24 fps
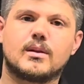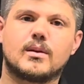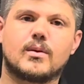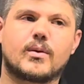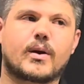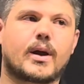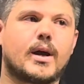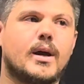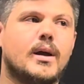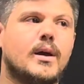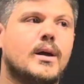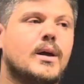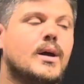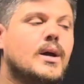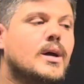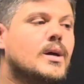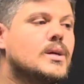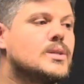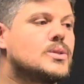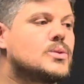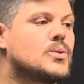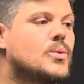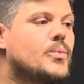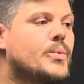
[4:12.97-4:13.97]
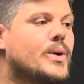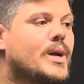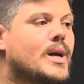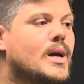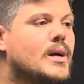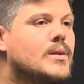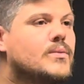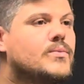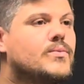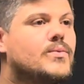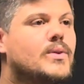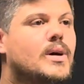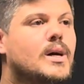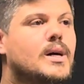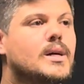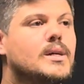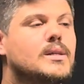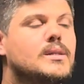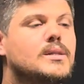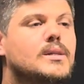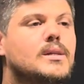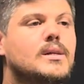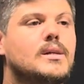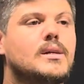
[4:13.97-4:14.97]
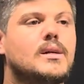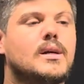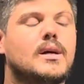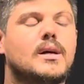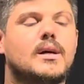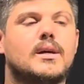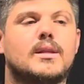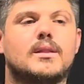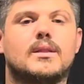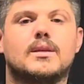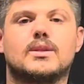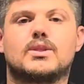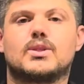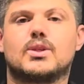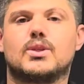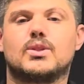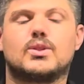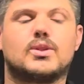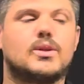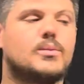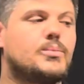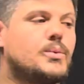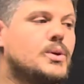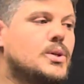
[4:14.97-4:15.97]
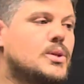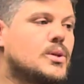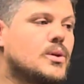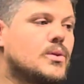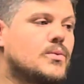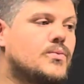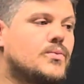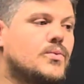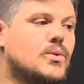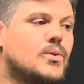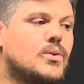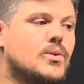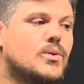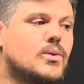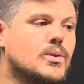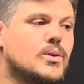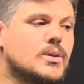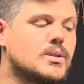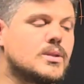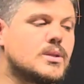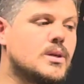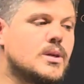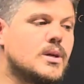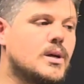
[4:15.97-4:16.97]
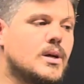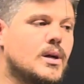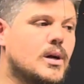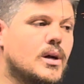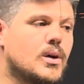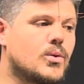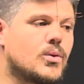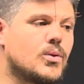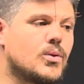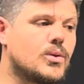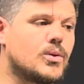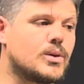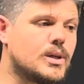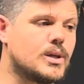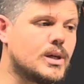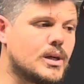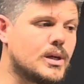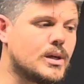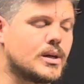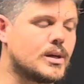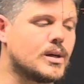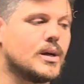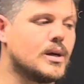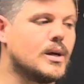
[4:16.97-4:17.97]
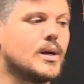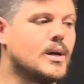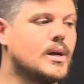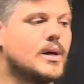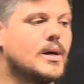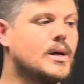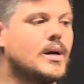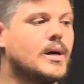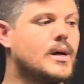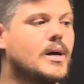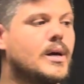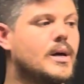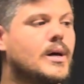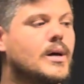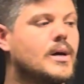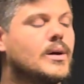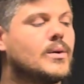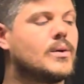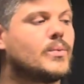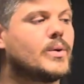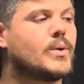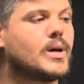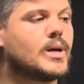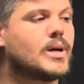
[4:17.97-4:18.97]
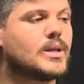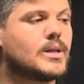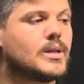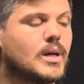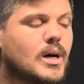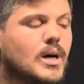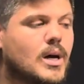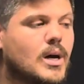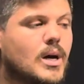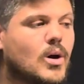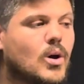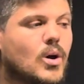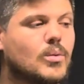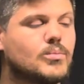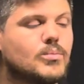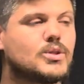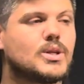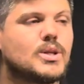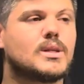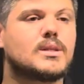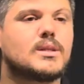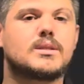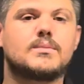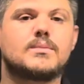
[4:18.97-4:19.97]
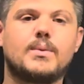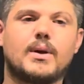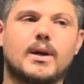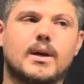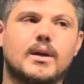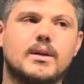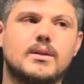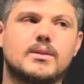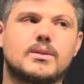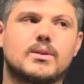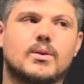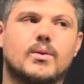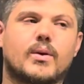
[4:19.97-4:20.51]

Okay, so we can finding the centripetal force according when the object spins.